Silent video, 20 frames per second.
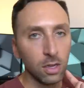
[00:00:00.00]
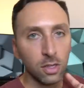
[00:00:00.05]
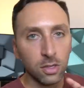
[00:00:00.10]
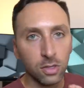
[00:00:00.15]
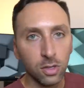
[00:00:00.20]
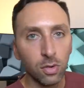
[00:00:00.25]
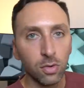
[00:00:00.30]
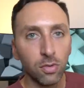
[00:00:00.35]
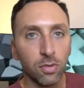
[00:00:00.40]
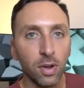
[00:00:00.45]

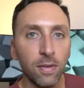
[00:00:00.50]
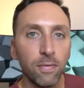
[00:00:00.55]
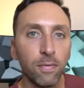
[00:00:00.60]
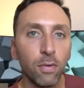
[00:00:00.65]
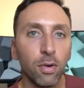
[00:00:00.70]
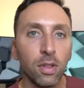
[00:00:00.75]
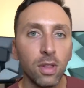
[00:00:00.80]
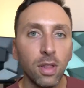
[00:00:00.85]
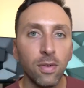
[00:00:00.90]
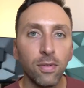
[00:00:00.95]
so grade
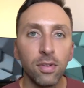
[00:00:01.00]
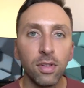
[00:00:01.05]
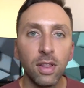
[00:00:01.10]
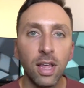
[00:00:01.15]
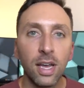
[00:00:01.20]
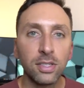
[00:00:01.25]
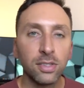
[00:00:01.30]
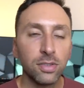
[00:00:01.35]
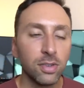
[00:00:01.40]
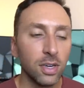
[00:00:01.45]
four liver
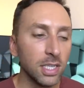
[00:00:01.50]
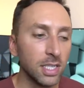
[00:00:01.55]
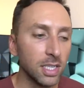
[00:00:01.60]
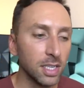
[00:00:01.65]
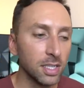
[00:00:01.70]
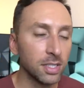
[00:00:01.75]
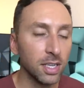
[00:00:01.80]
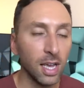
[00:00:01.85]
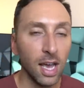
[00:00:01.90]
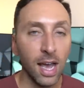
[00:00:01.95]

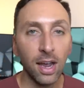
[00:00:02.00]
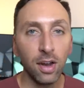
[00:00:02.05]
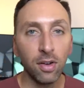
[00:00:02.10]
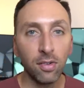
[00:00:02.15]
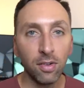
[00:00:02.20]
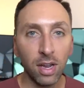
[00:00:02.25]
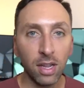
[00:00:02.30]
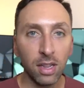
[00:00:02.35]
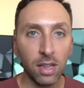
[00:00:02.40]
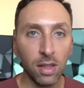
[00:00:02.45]
laceration, it's a high
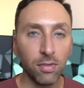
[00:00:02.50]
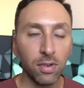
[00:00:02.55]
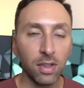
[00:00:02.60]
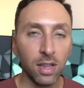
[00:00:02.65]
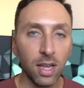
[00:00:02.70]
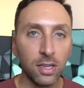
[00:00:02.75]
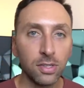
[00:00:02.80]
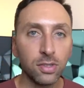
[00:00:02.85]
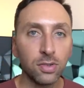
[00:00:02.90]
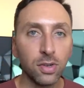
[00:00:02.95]
grade liver
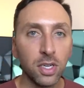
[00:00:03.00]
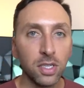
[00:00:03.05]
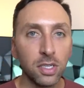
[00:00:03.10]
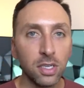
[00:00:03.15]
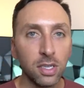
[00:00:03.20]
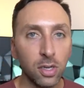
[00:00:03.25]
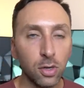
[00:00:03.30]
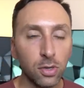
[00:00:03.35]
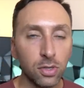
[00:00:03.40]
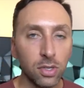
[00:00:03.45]

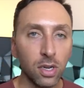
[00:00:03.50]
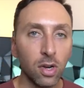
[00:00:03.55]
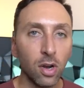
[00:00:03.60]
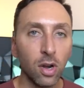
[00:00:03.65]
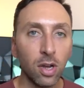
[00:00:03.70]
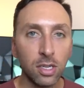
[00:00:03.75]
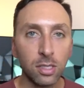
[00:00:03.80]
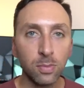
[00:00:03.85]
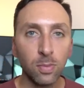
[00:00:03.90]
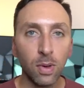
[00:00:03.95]
laceration, usually
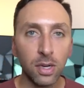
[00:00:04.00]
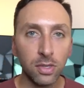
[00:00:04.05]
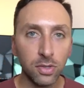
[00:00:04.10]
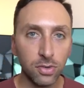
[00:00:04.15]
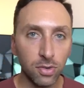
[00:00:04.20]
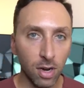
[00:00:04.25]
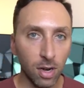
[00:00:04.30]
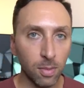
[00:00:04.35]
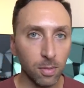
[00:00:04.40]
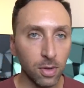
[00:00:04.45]
caused by
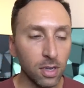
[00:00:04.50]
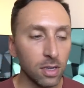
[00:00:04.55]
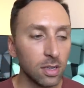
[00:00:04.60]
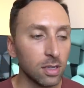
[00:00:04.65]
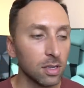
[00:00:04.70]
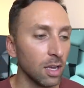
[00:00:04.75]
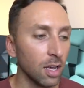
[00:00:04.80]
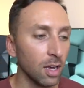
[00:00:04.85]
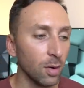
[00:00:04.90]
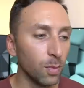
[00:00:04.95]
trauma.
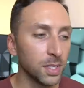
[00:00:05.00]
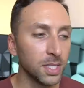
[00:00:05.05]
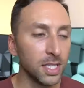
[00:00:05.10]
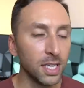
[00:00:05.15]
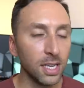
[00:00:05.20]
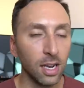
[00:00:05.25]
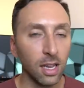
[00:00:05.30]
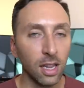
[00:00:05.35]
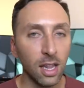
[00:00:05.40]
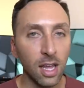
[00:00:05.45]
Uh, we
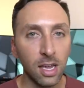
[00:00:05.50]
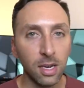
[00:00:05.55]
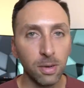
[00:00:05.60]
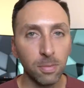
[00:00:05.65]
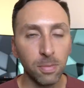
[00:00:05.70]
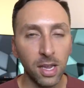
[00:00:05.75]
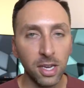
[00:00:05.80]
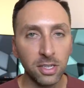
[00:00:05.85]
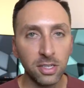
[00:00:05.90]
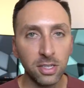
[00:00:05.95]
see it a lot
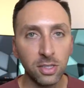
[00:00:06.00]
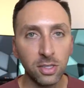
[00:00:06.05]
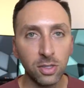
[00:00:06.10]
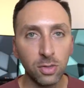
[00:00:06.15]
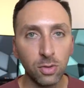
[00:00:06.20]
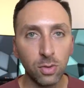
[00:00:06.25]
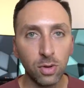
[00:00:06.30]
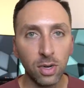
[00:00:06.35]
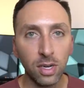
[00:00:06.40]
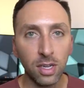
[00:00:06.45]
in patients
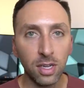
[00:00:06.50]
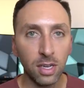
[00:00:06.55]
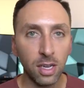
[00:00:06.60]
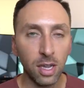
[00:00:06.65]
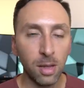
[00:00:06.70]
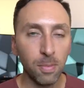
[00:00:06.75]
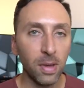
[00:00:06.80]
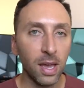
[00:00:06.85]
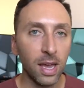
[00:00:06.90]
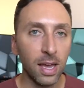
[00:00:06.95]
who are in
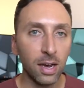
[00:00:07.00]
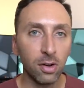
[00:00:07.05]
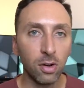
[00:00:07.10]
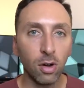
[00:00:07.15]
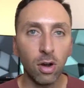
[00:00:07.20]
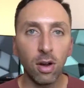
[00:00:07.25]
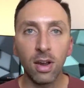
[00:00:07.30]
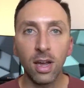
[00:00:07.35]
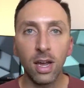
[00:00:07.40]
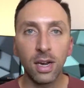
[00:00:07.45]
a bad
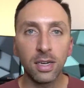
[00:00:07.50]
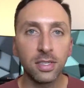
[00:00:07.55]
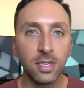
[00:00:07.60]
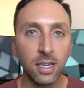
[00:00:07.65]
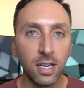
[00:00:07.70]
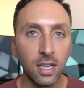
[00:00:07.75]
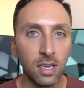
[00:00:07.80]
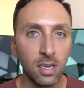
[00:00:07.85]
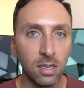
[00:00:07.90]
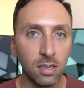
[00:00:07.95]
car
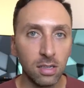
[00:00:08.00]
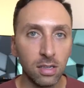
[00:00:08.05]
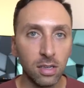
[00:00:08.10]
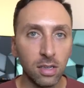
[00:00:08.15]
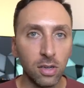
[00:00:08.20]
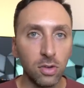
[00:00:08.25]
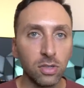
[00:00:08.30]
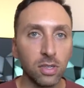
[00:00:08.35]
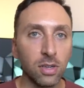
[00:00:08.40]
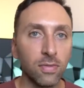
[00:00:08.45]
accident
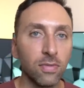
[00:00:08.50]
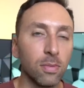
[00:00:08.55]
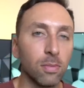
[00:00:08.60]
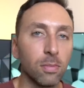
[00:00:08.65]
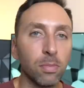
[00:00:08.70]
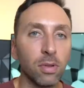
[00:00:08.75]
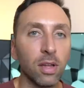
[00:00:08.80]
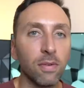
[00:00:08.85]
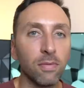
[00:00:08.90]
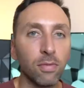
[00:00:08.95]
usually from
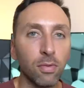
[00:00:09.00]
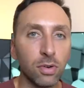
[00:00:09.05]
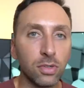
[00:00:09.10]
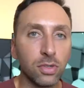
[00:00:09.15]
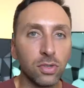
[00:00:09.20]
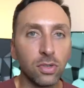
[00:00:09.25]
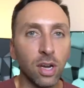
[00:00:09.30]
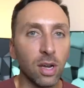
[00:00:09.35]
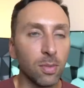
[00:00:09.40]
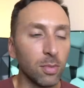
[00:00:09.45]
blunt force
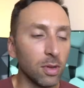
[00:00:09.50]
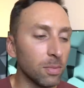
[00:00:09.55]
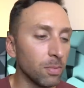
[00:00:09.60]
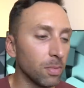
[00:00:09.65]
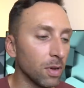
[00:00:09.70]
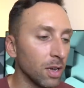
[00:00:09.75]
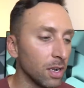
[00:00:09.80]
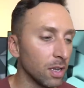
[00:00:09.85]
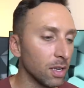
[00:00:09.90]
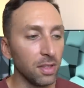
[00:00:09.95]
trauma,
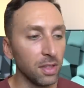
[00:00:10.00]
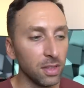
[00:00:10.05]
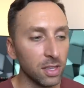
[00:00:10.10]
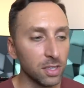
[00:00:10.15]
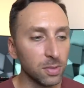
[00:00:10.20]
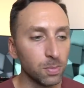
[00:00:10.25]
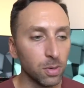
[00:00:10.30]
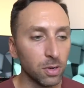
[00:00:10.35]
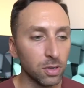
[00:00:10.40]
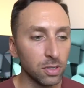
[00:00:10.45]
but I think
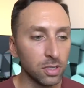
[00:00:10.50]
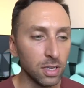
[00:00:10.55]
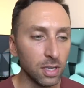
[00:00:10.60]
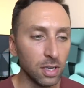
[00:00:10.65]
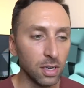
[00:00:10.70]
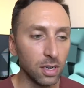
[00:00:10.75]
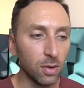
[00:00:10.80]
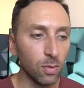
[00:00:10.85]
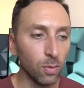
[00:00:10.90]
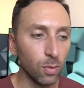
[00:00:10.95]
this
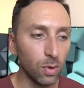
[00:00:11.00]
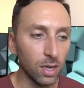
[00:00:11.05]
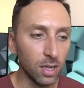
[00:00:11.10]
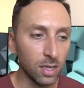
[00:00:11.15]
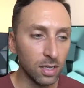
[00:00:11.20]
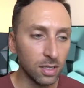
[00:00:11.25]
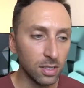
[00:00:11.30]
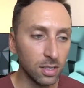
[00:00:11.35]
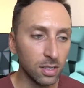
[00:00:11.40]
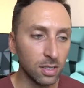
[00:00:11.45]
person
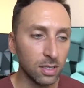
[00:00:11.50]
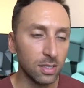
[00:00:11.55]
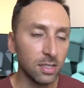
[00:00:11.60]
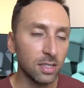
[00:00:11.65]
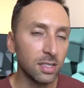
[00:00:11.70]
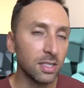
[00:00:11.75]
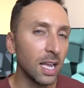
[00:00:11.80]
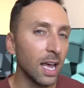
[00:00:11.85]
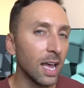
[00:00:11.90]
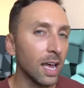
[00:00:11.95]
was
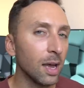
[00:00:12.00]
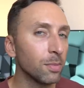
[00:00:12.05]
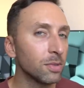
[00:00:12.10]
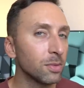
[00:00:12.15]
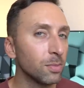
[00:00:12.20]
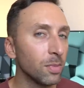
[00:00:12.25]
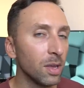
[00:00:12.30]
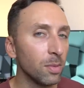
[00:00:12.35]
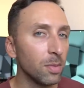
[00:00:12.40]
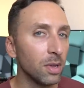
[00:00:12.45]

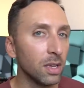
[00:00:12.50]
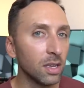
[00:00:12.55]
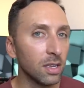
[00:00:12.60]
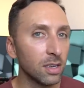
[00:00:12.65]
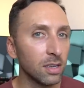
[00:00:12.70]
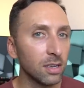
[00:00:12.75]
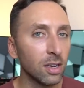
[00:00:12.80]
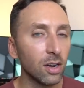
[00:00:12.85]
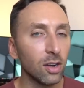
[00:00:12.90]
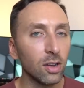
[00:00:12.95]
stabbed maybe,
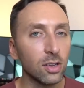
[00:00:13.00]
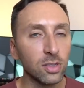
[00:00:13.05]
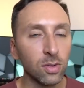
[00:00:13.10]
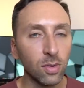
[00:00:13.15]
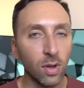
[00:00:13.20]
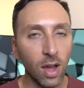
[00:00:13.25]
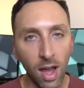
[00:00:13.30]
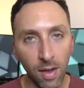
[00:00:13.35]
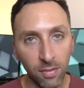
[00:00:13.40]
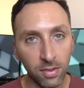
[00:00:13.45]
can
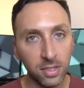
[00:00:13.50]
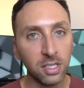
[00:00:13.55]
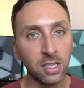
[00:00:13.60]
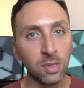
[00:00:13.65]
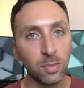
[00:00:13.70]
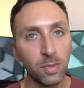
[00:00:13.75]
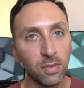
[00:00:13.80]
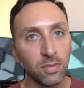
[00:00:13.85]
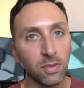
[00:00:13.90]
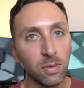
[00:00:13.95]
also
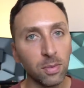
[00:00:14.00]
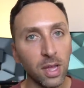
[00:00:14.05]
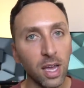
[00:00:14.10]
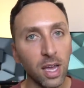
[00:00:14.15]
obviously be from